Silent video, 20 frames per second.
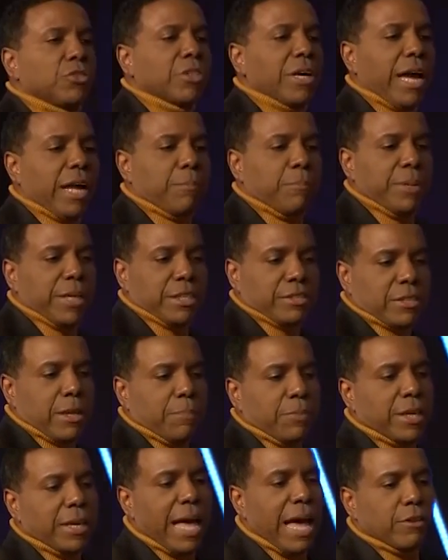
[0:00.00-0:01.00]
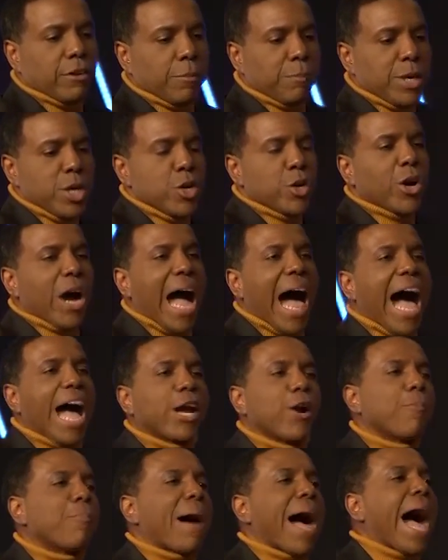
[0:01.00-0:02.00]
you got to pick something out to be your
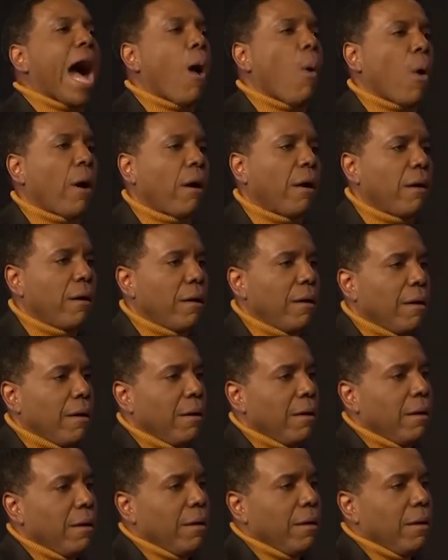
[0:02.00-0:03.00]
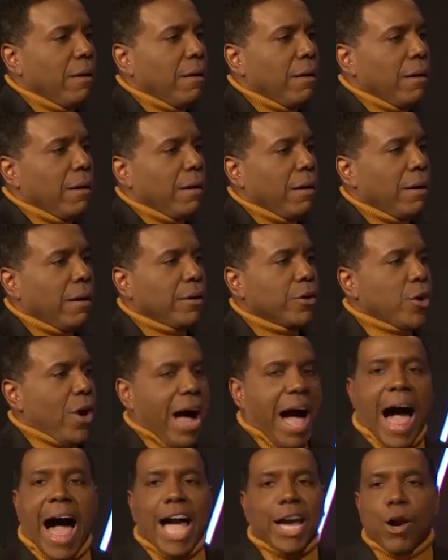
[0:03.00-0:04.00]
higher power. Your
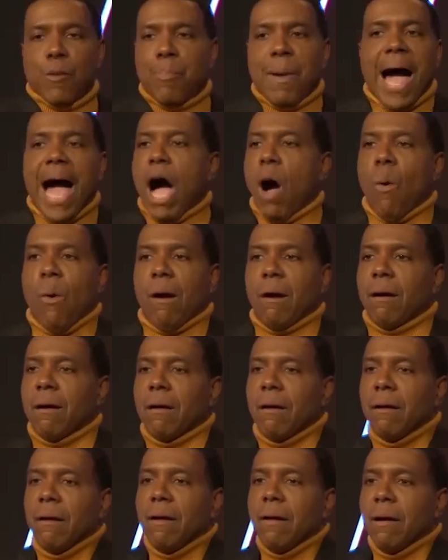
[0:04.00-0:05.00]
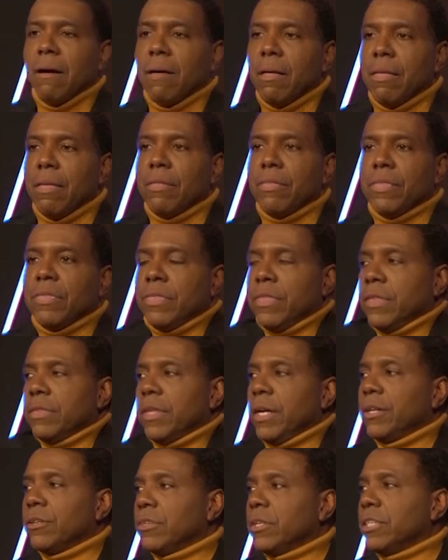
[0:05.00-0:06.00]
higher power.
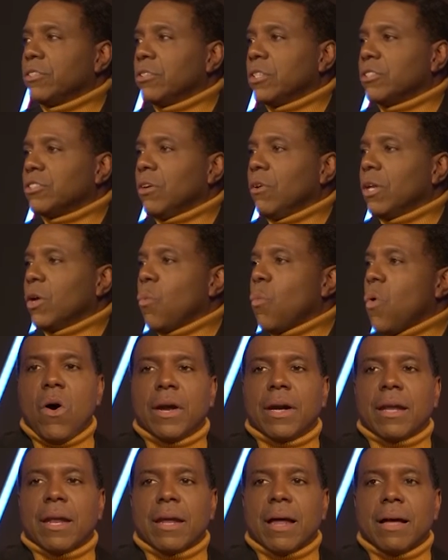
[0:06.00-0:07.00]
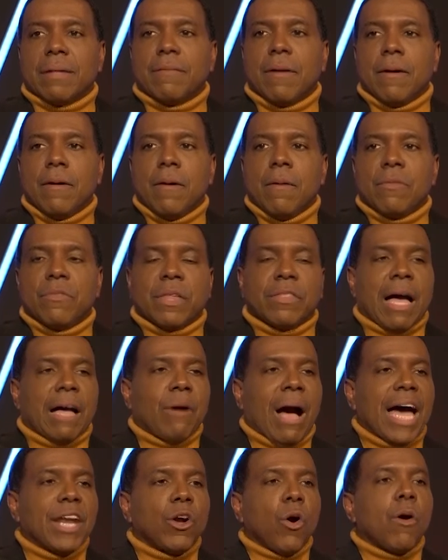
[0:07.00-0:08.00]
There's only one
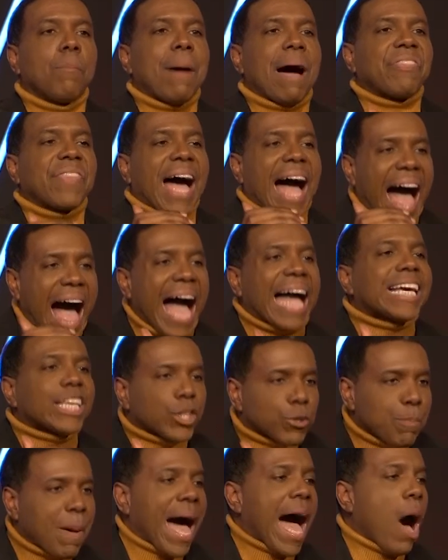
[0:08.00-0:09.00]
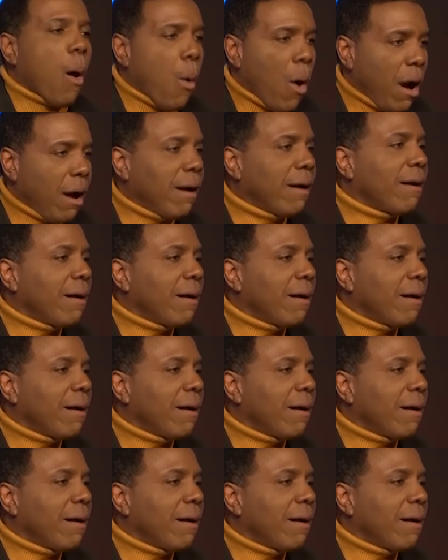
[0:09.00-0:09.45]
I know about, the highest power.